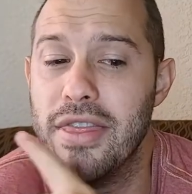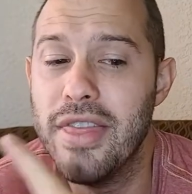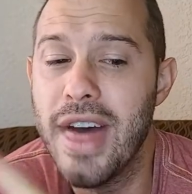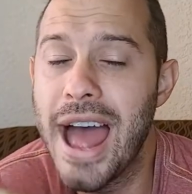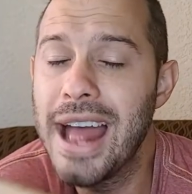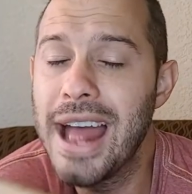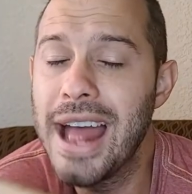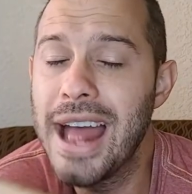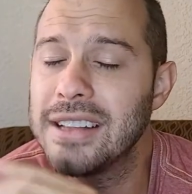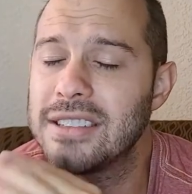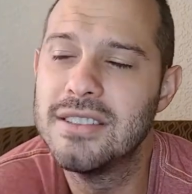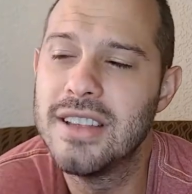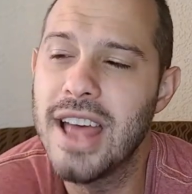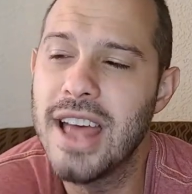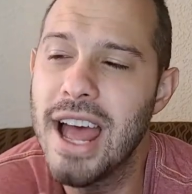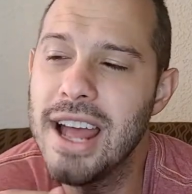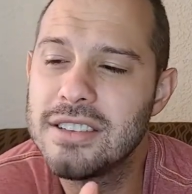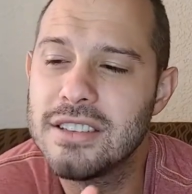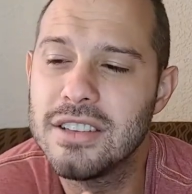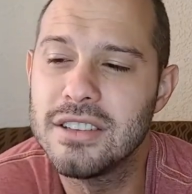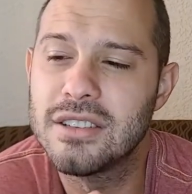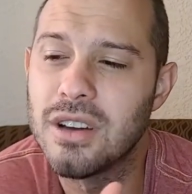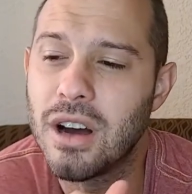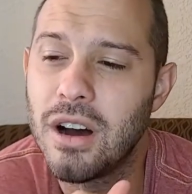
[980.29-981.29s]
That's
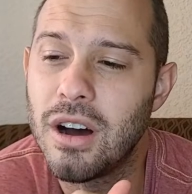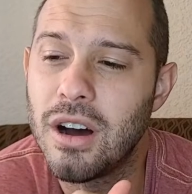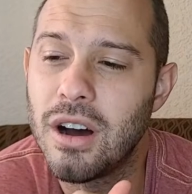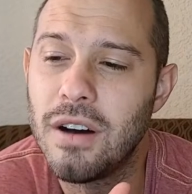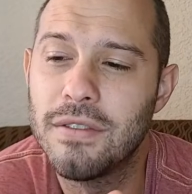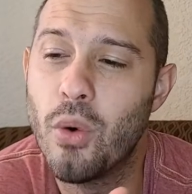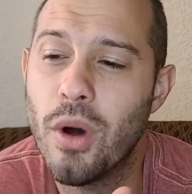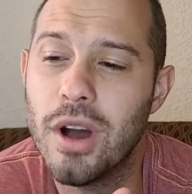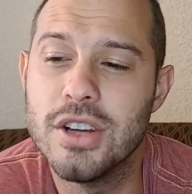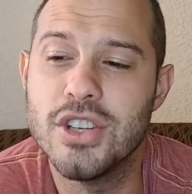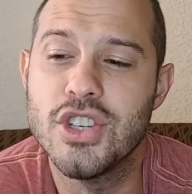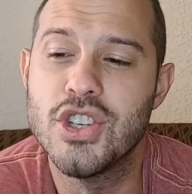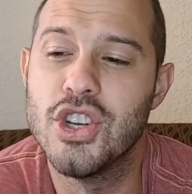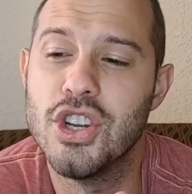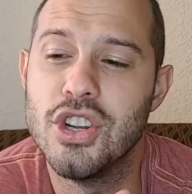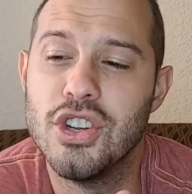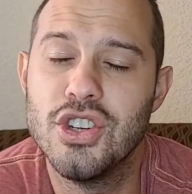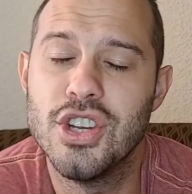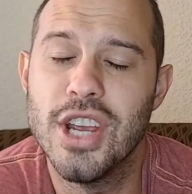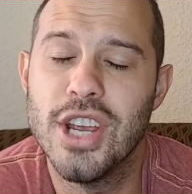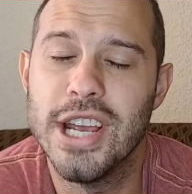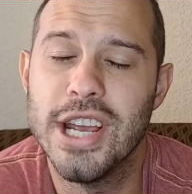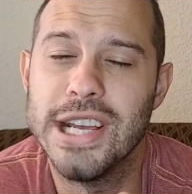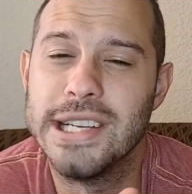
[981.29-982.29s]
that's a tough
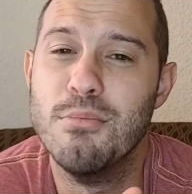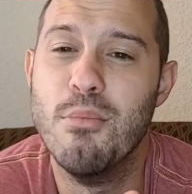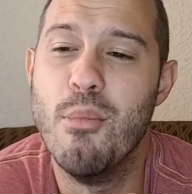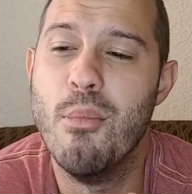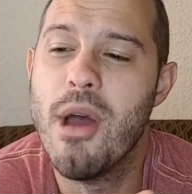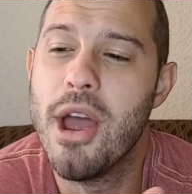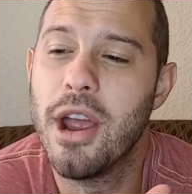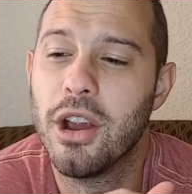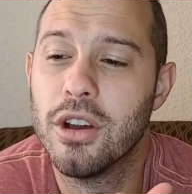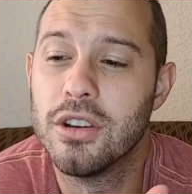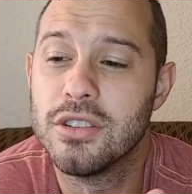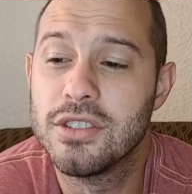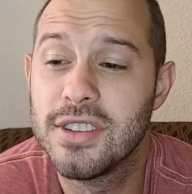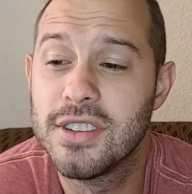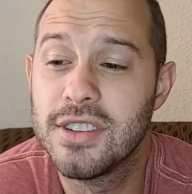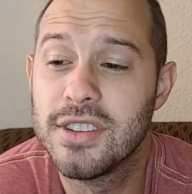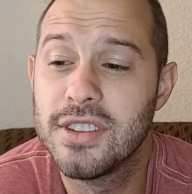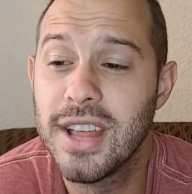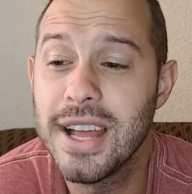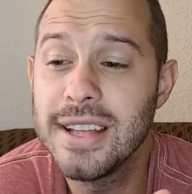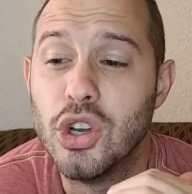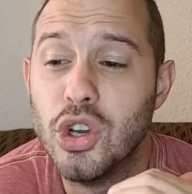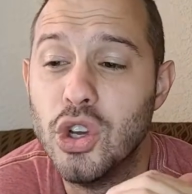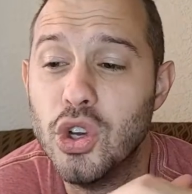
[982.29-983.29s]
question, Chasing Bangers.
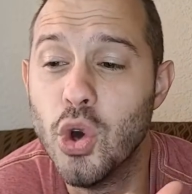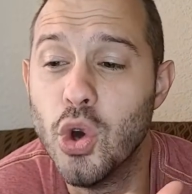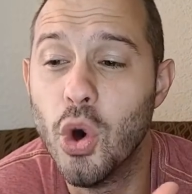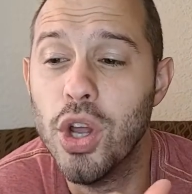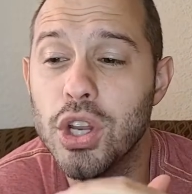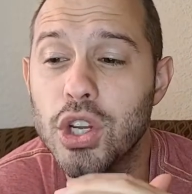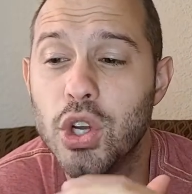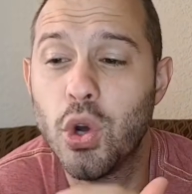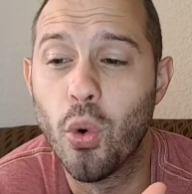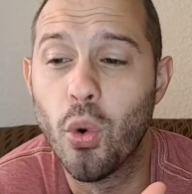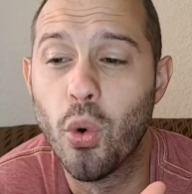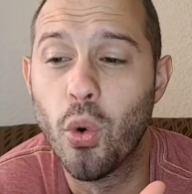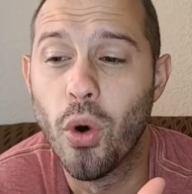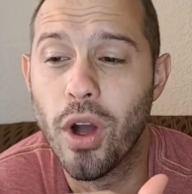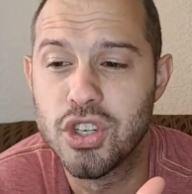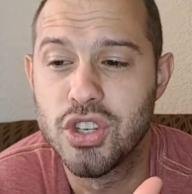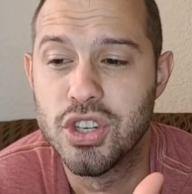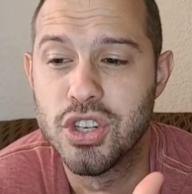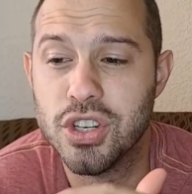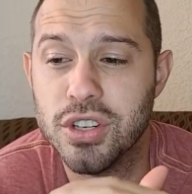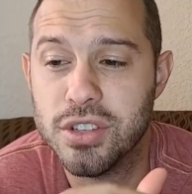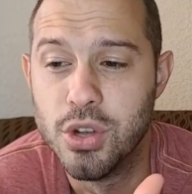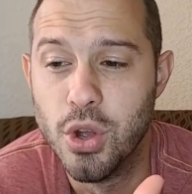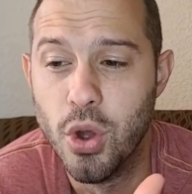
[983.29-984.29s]
That's a good
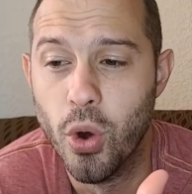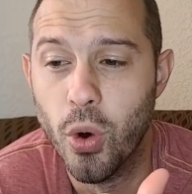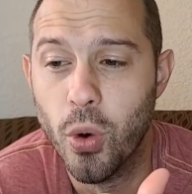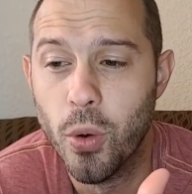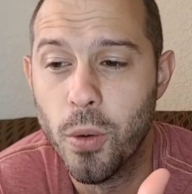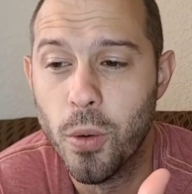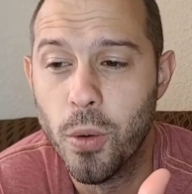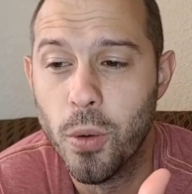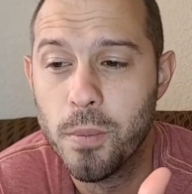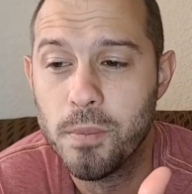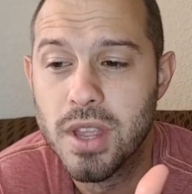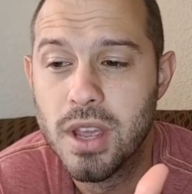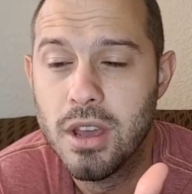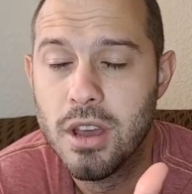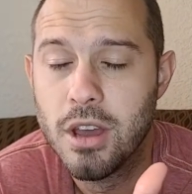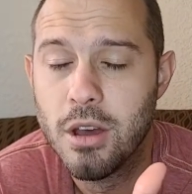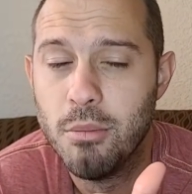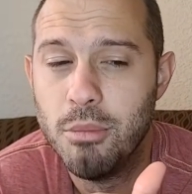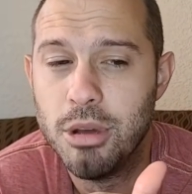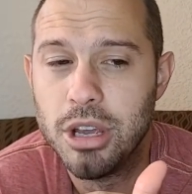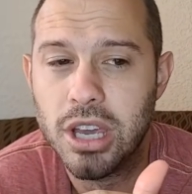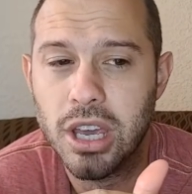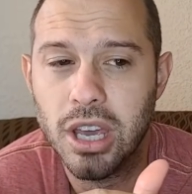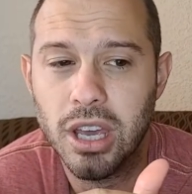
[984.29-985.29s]
question too,
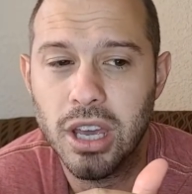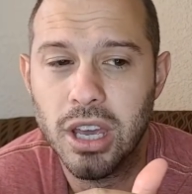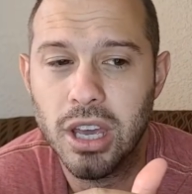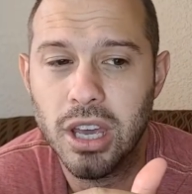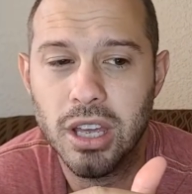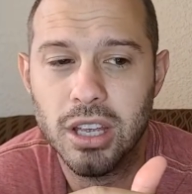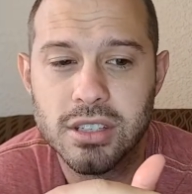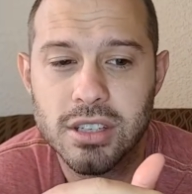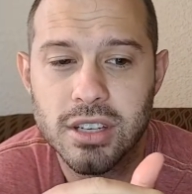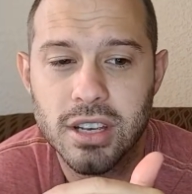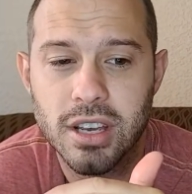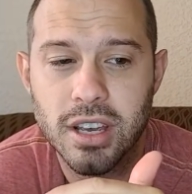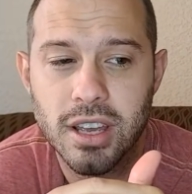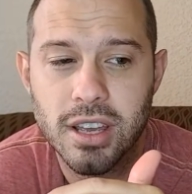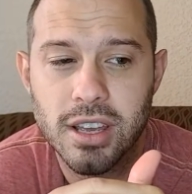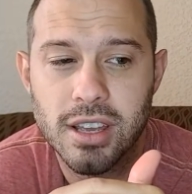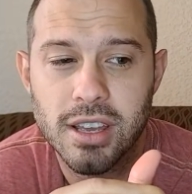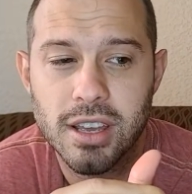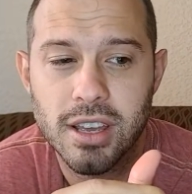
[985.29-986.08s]
because